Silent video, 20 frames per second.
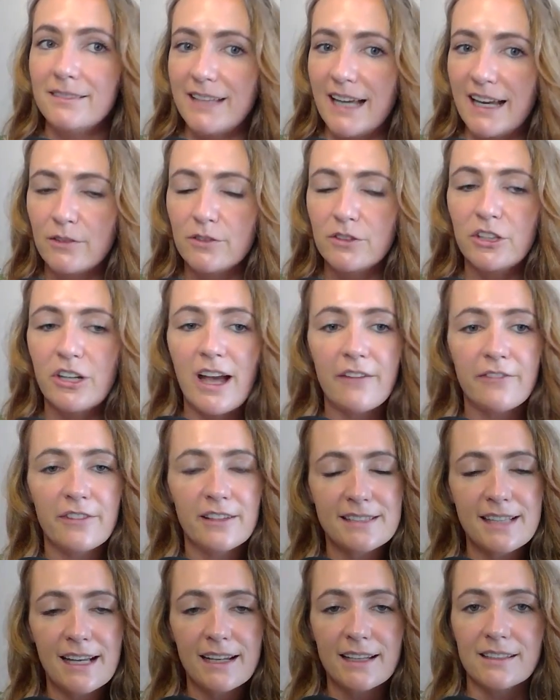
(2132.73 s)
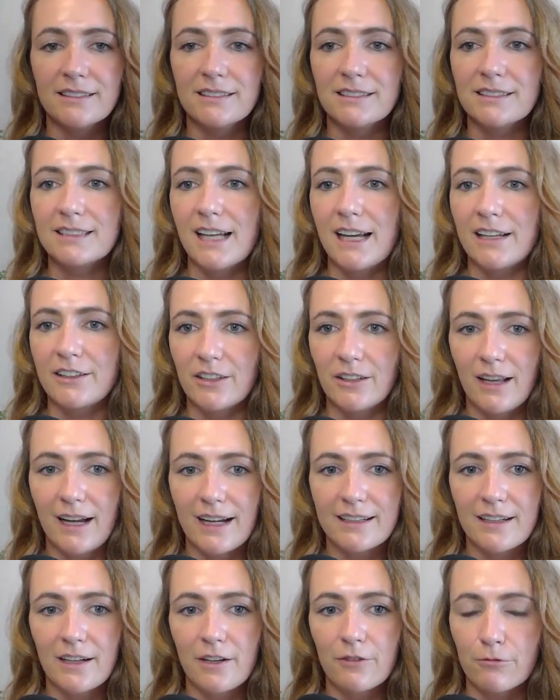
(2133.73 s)
Then you have your second and you're
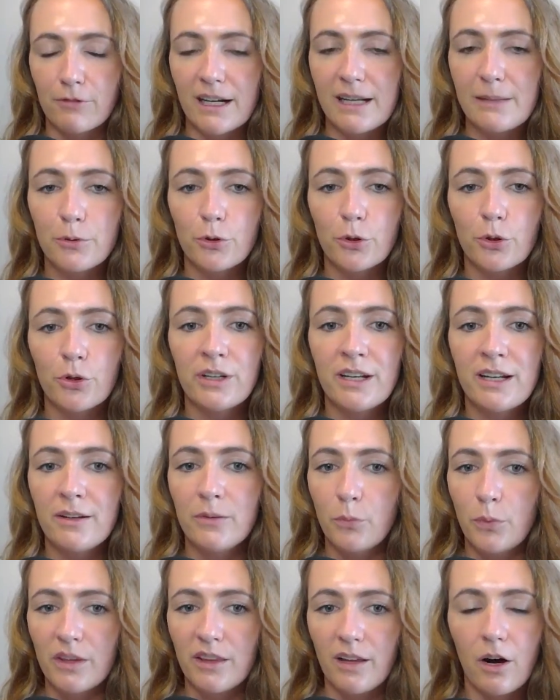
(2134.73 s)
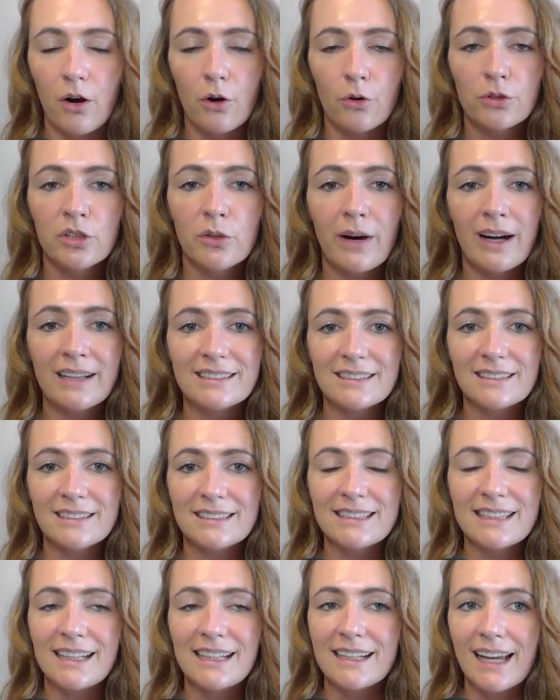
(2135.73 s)
like reborn with a whole new
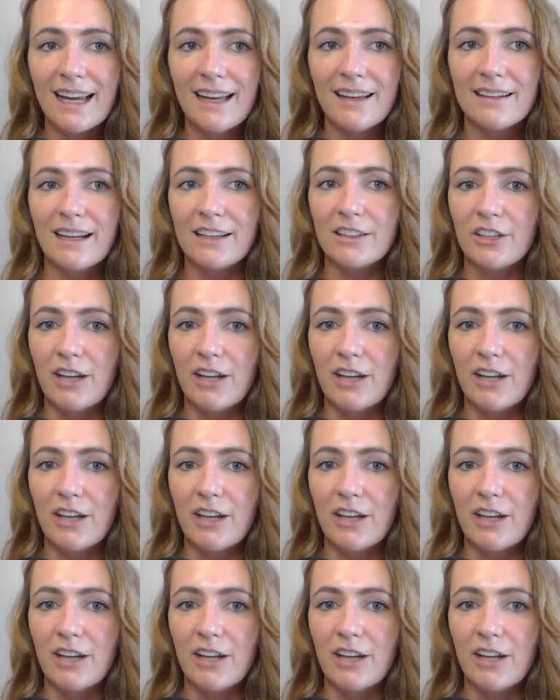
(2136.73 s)
identity again,